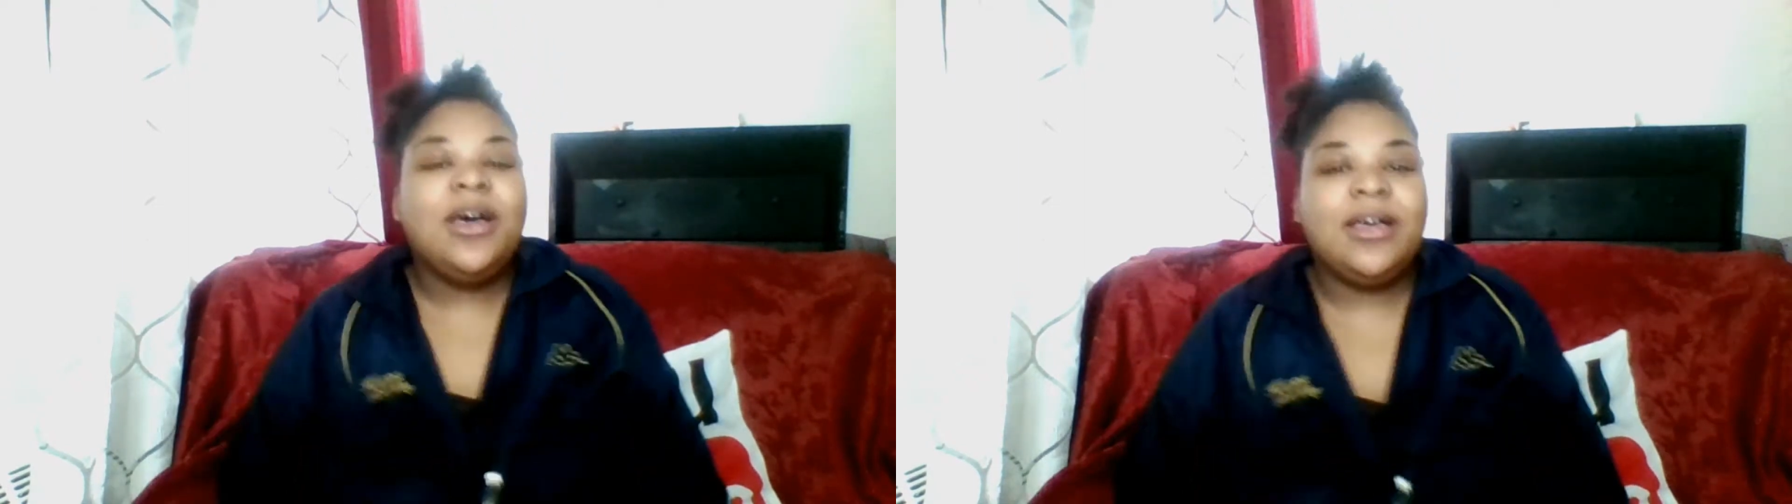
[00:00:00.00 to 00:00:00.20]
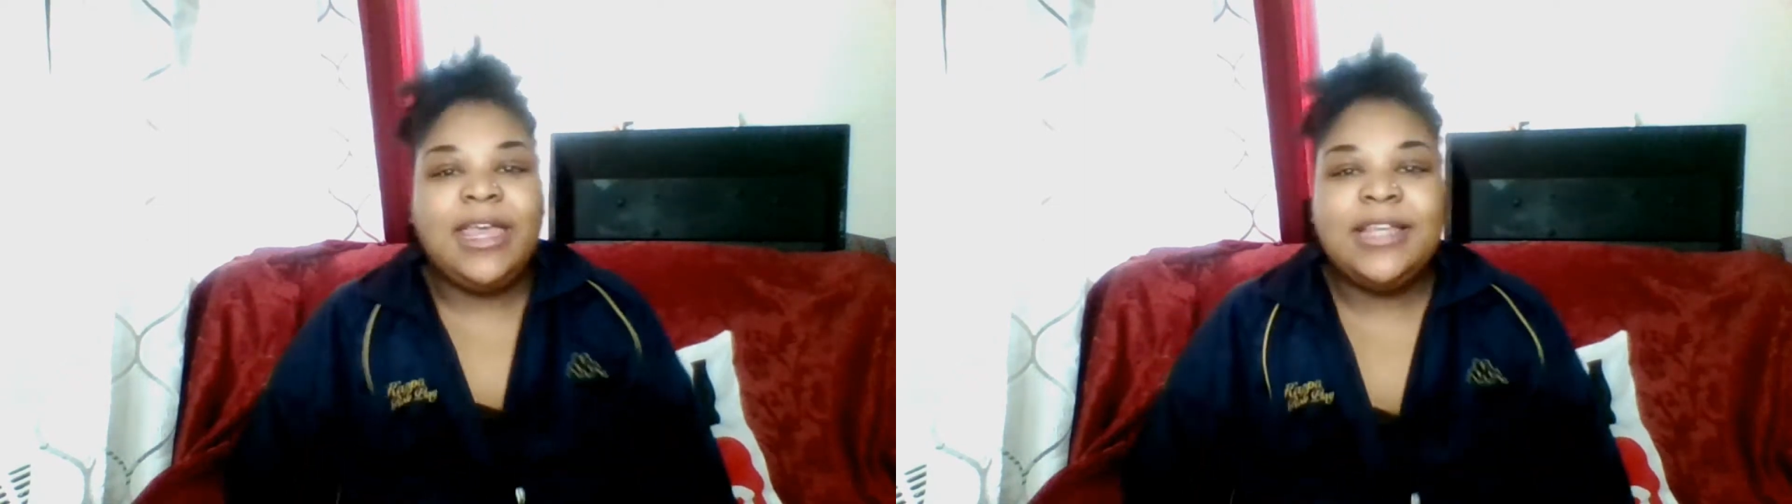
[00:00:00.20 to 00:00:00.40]

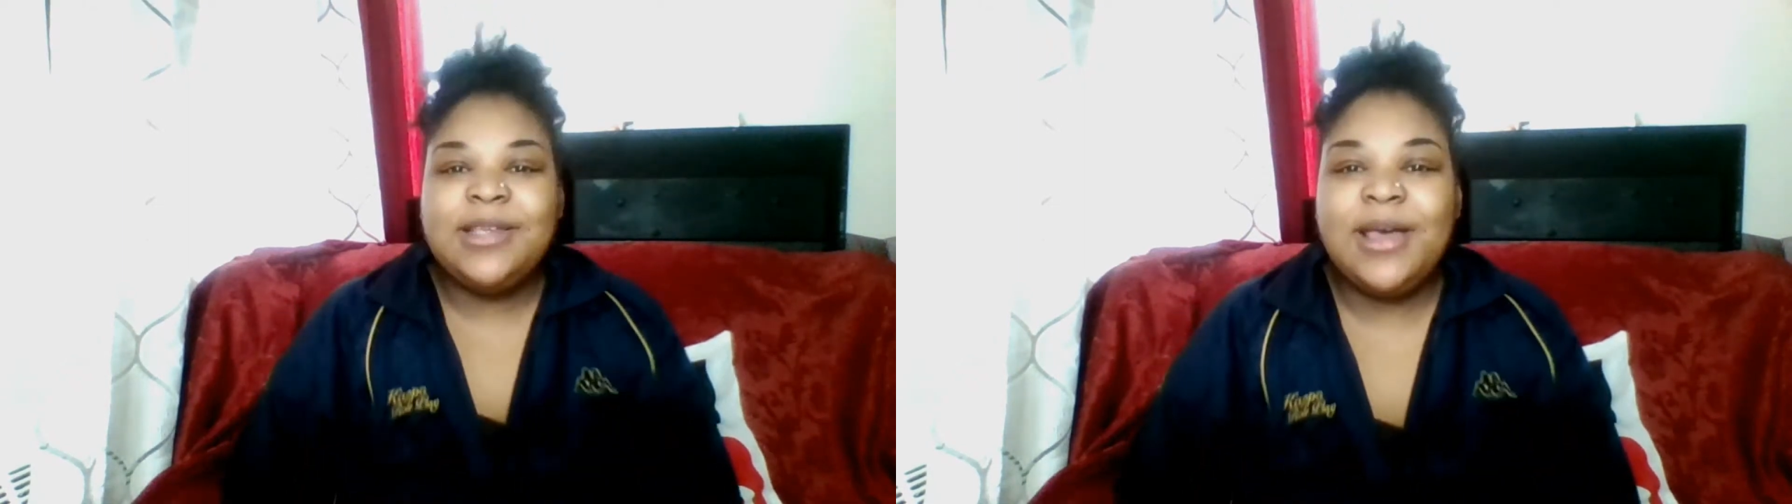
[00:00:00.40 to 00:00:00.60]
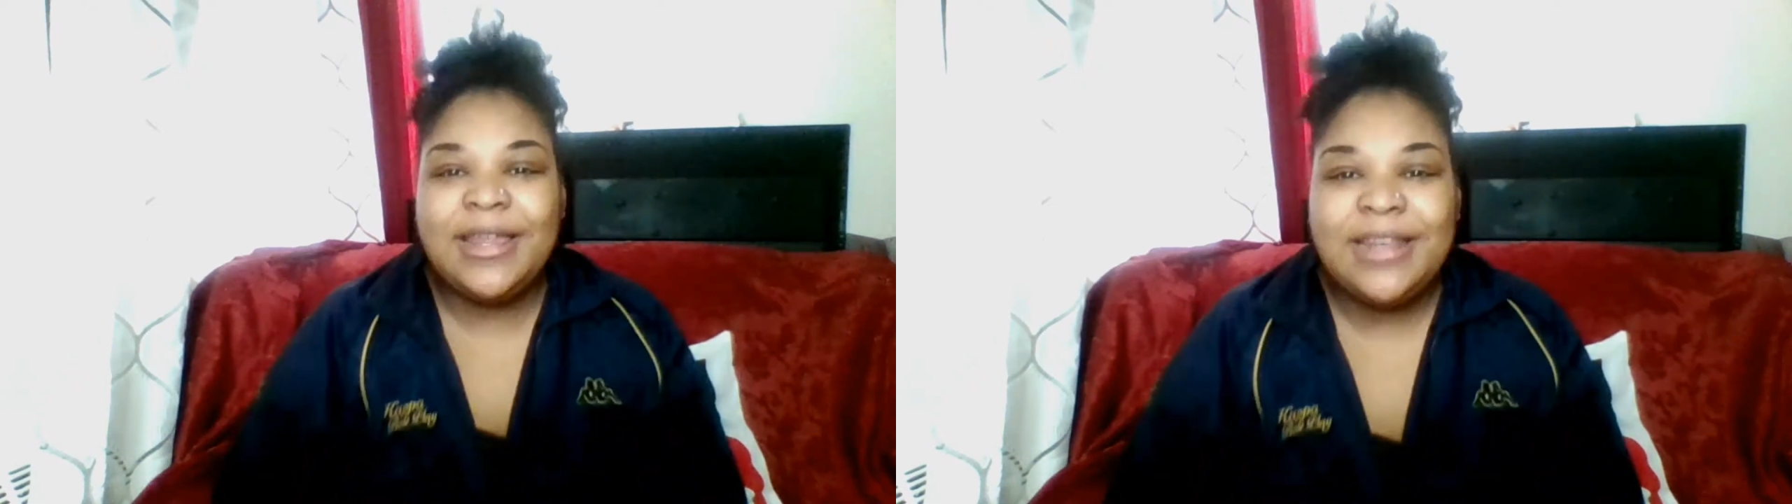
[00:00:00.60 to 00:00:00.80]
Okay,
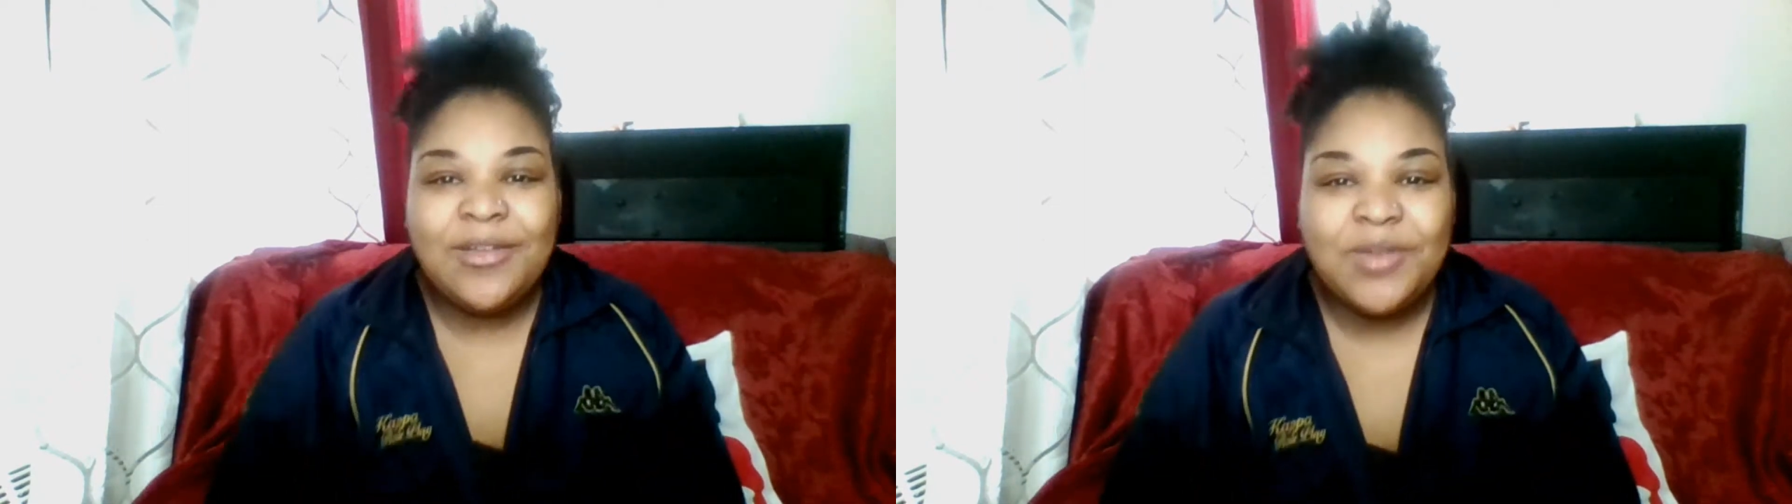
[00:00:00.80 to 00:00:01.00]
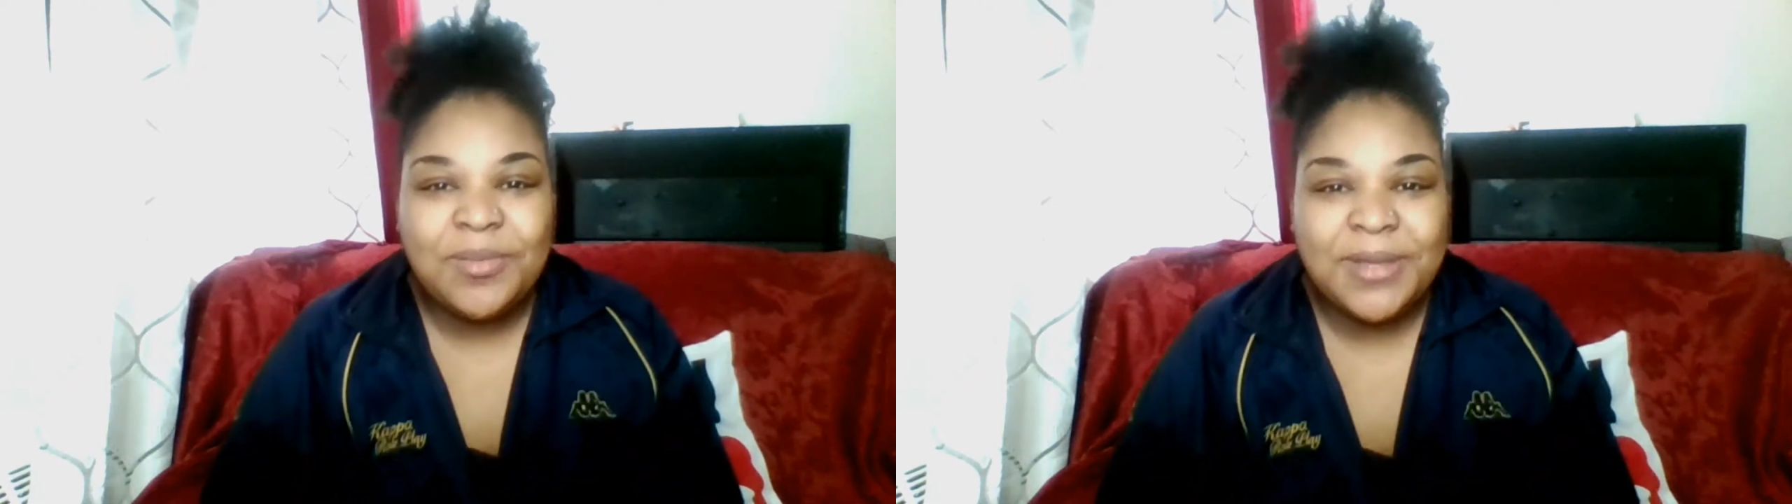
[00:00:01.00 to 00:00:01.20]
so I
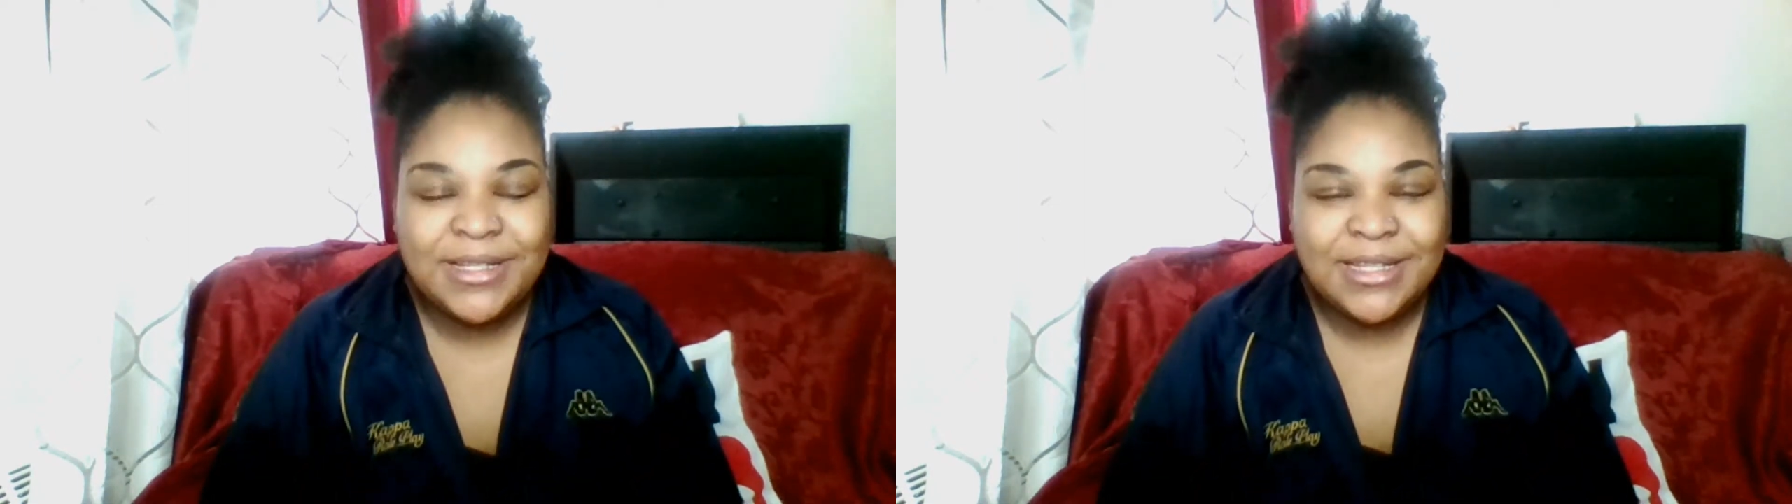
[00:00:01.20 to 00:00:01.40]
never been